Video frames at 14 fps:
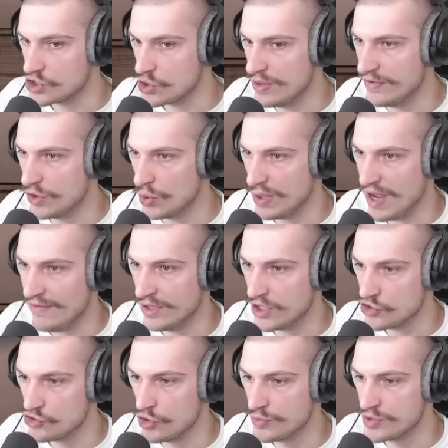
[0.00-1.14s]
So even though we have less
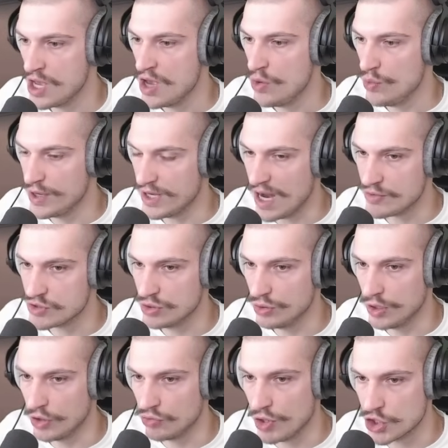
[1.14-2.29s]
troops, we can
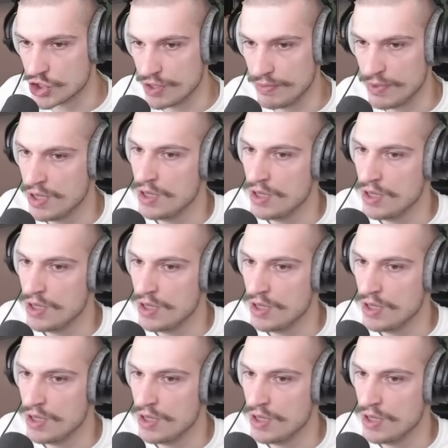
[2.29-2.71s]
absolutely crush them.